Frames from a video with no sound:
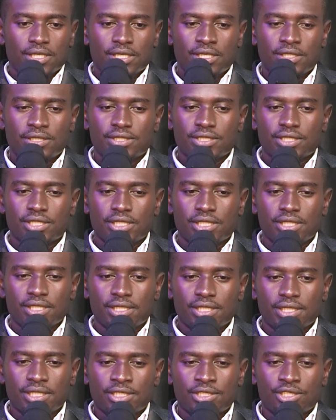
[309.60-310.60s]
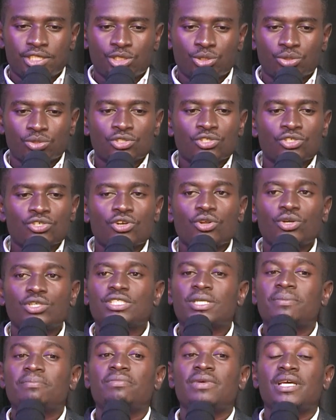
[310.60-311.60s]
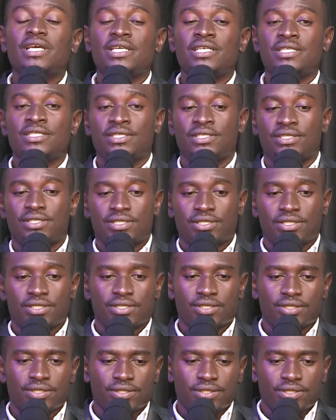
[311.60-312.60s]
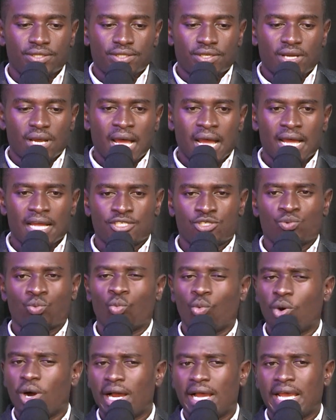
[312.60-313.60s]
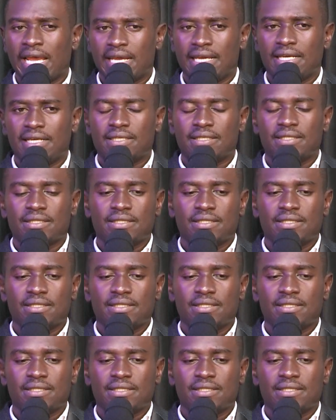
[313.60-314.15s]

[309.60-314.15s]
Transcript: It should not amaze us why,